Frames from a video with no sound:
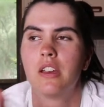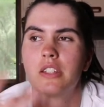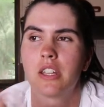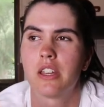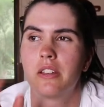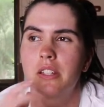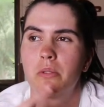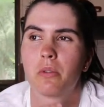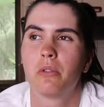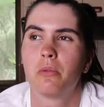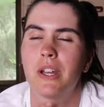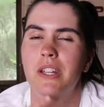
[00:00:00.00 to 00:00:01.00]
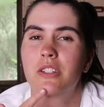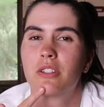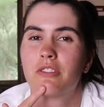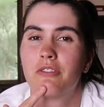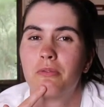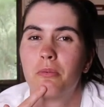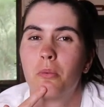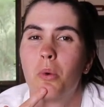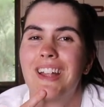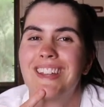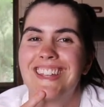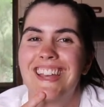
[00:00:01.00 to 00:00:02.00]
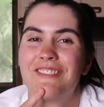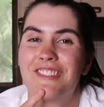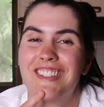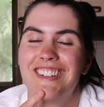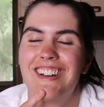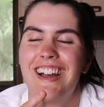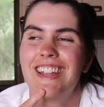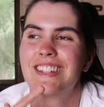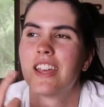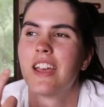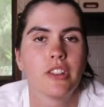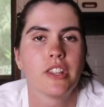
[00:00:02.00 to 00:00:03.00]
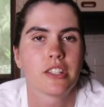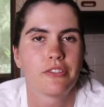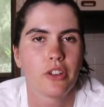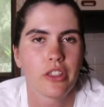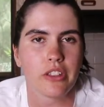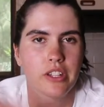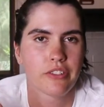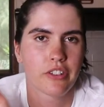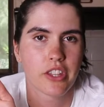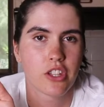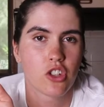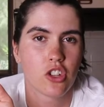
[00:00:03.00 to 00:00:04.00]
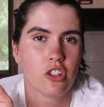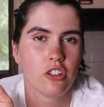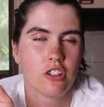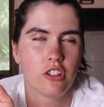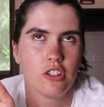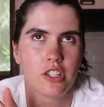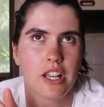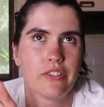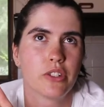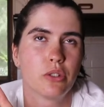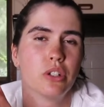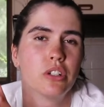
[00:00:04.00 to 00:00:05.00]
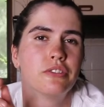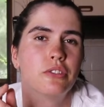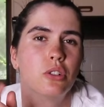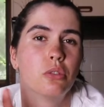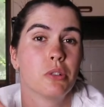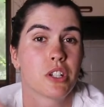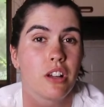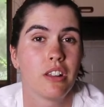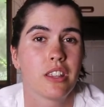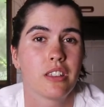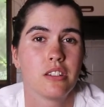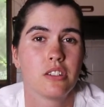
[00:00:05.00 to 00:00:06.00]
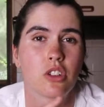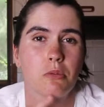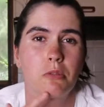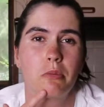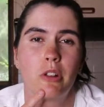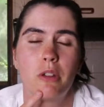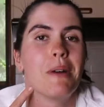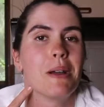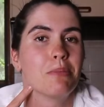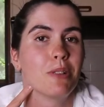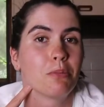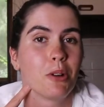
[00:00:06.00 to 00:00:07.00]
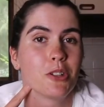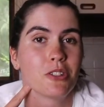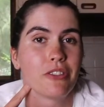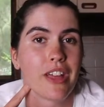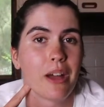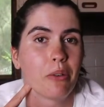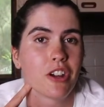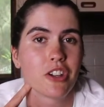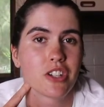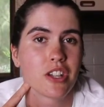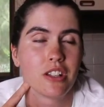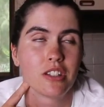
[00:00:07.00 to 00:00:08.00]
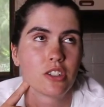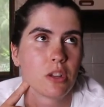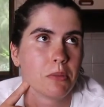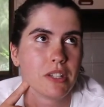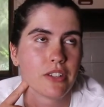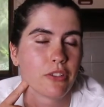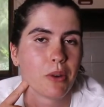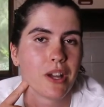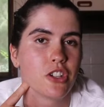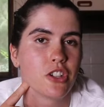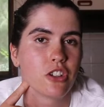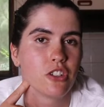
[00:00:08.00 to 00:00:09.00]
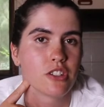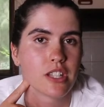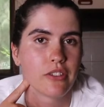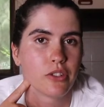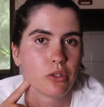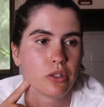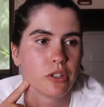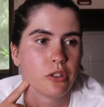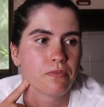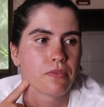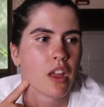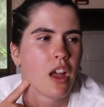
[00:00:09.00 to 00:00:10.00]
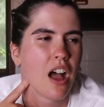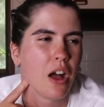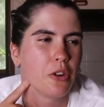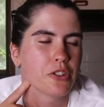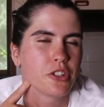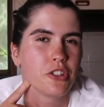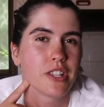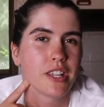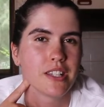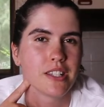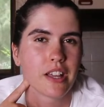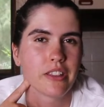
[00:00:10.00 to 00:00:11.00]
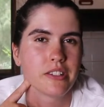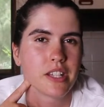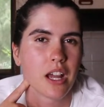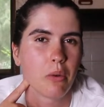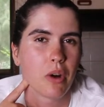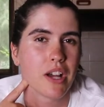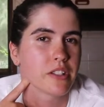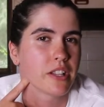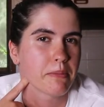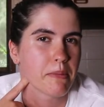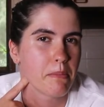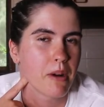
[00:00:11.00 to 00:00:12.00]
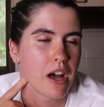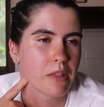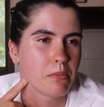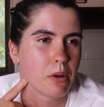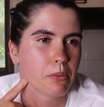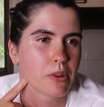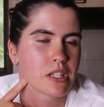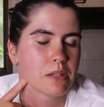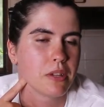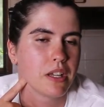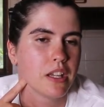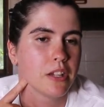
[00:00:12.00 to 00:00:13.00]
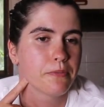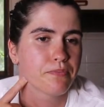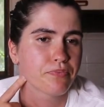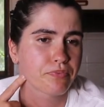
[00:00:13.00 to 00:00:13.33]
So it's a good way to sort of wind down for the night. There's a few other different things you can use lavender oil for, which I'll link in the description below. My blog post on that, where I share so many different you can use lavender oil. I also use it in other DIYs, so like my bath bomb recipe.